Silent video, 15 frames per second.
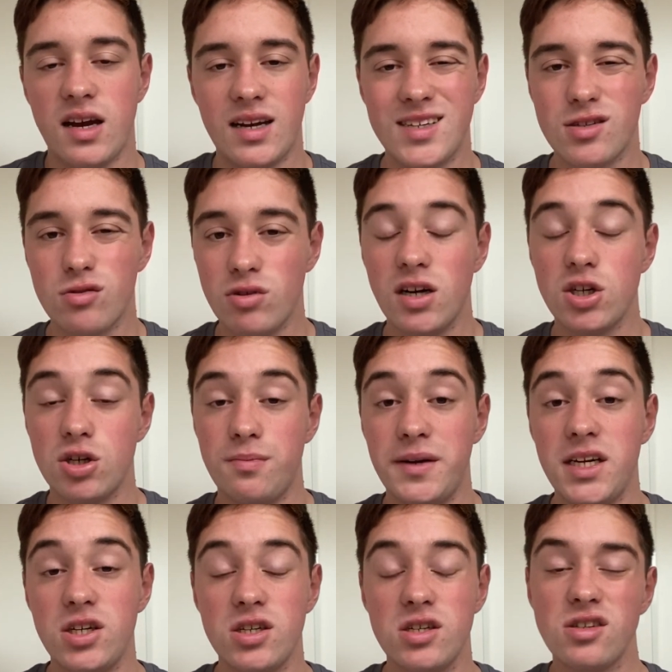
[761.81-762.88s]
And it's 300
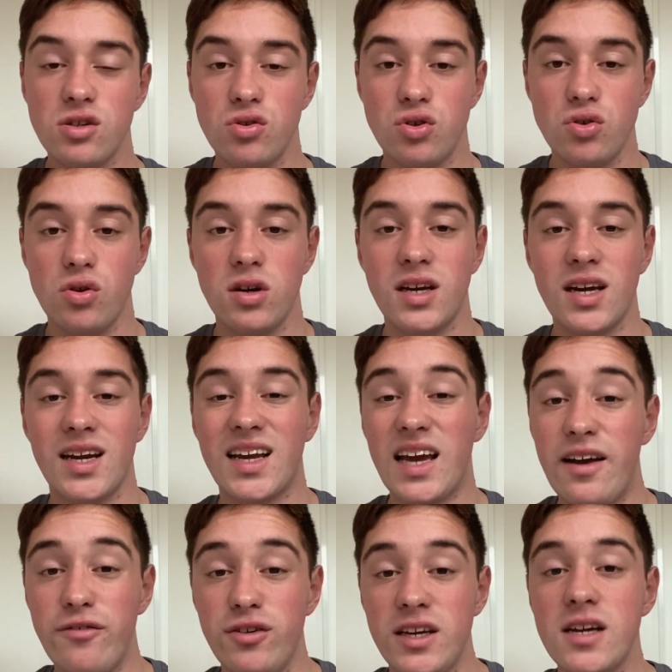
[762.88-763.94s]
pages, so do look at it
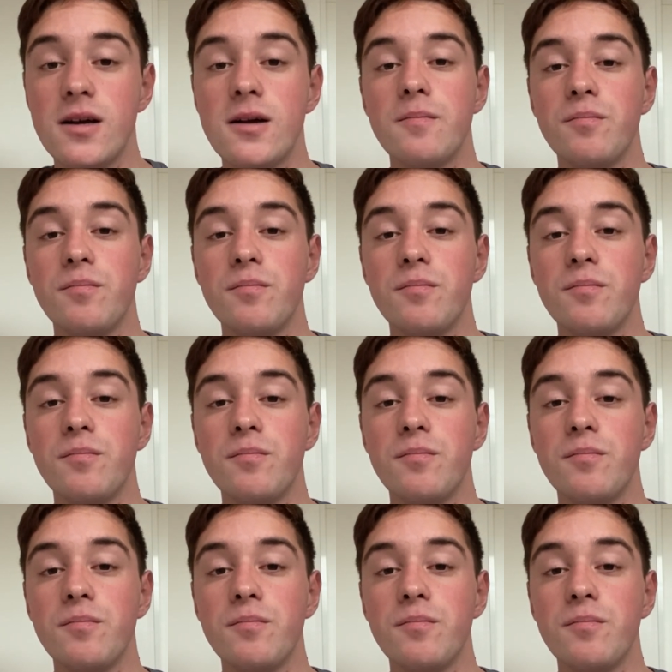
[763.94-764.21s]
carefully.